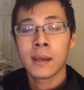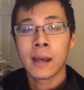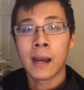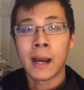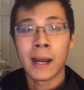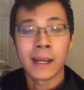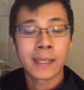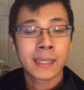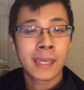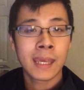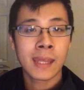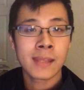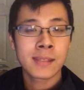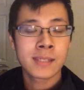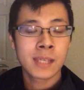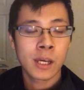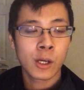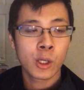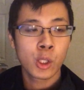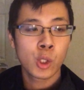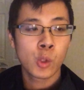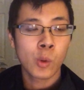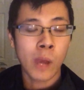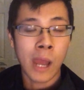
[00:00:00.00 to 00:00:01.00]
I can't
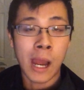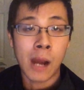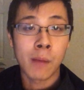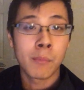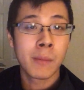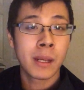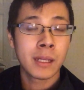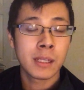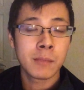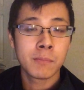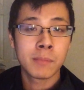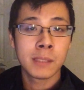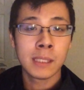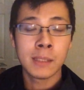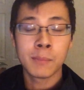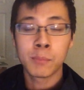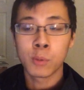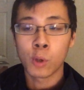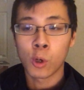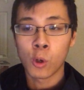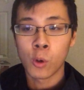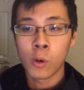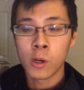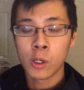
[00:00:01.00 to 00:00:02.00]
tell you how many
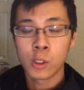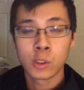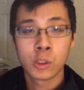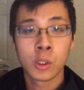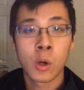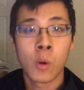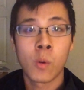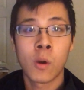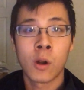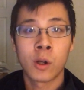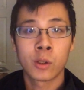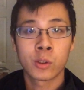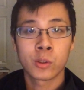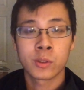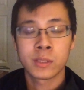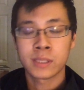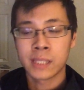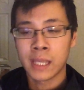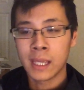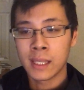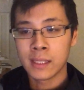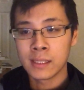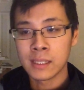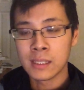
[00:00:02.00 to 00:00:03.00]
people don't
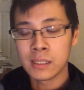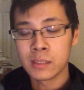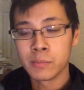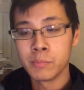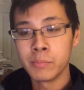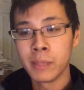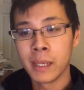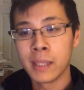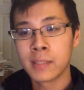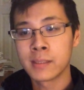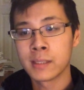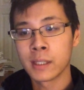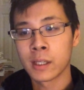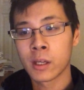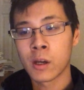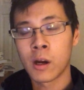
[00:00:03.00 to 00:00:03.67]
understand these basic